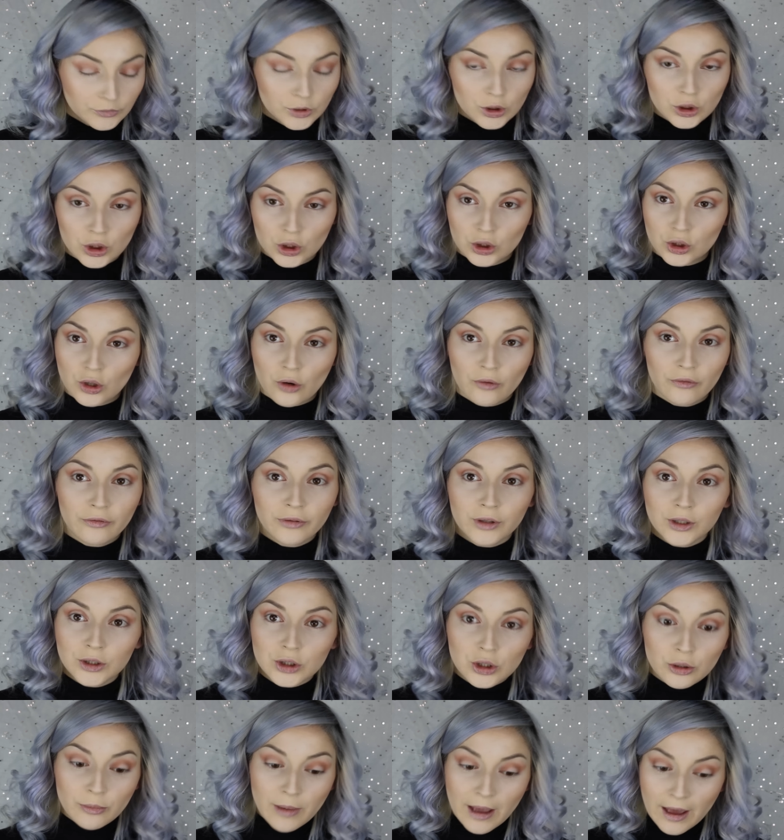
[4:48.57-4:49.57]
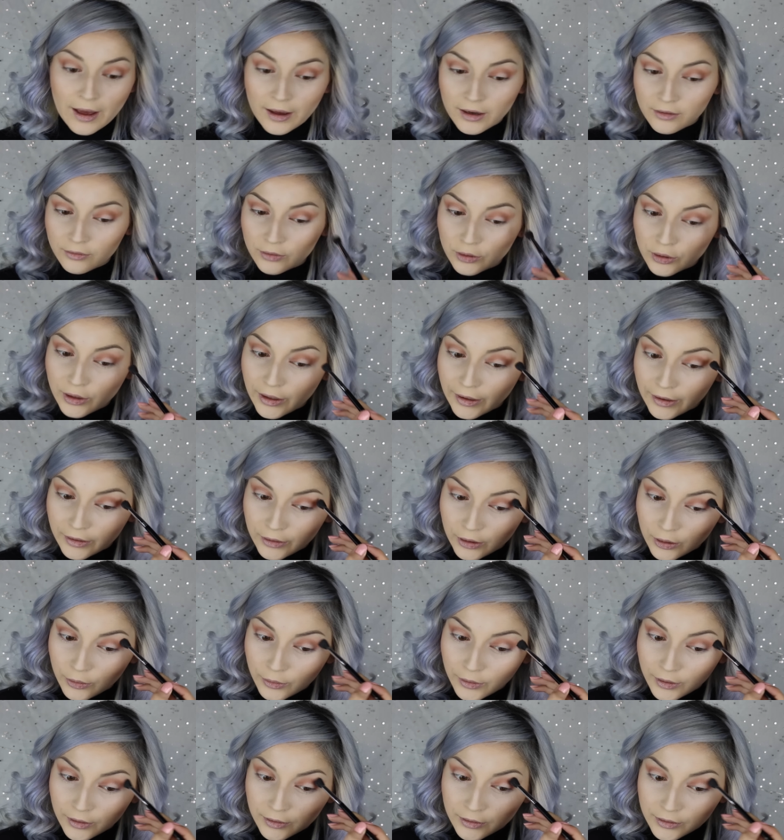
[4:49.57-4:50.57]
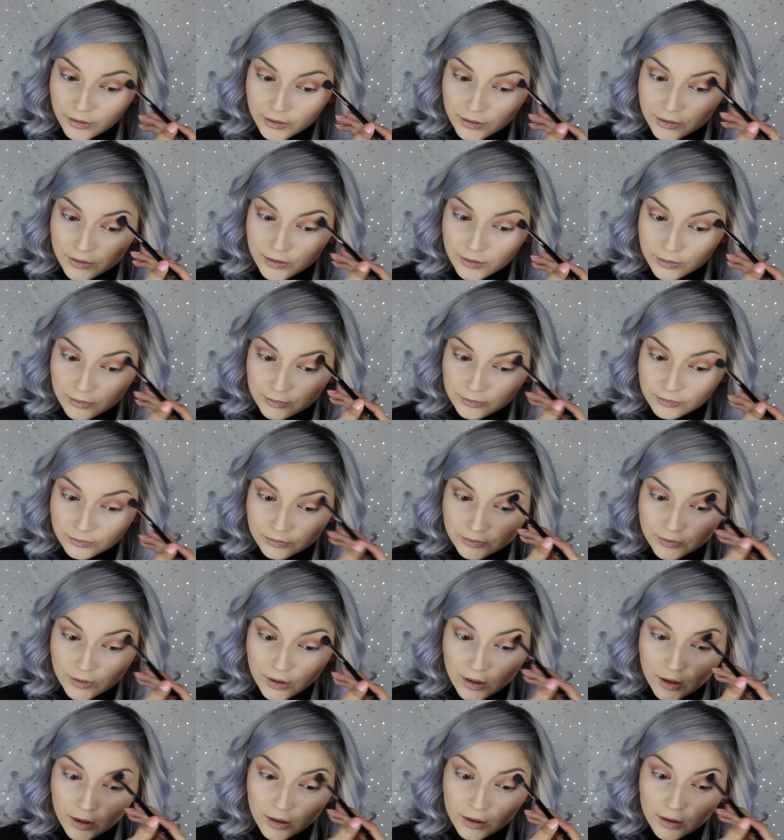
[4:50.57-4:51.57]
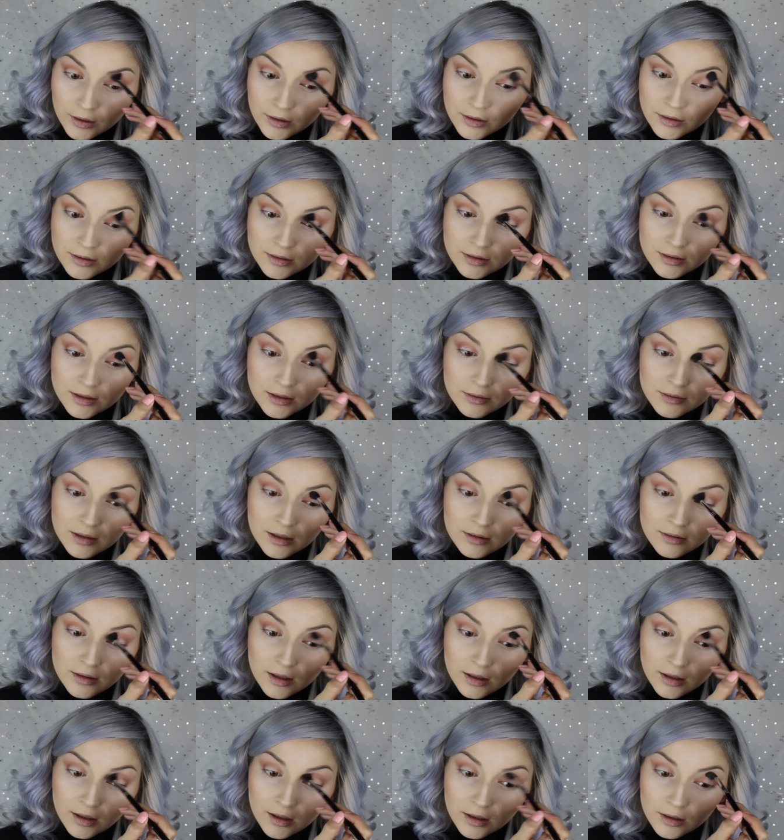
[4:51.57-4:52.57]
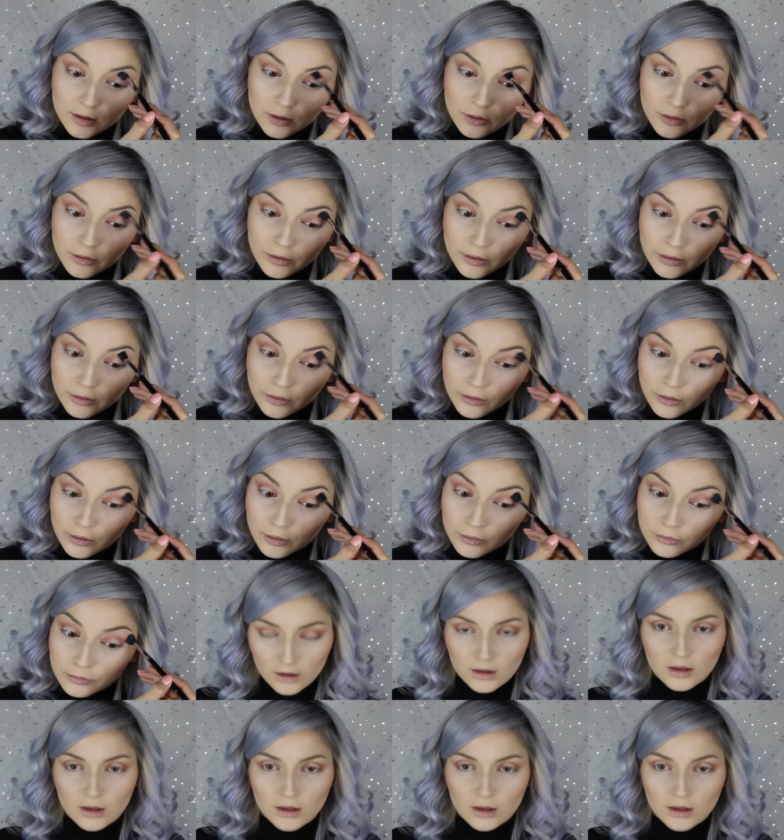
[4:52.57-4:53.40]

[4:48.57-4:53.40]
So don't feel too bad if you can't do it, because sometimes I can do it.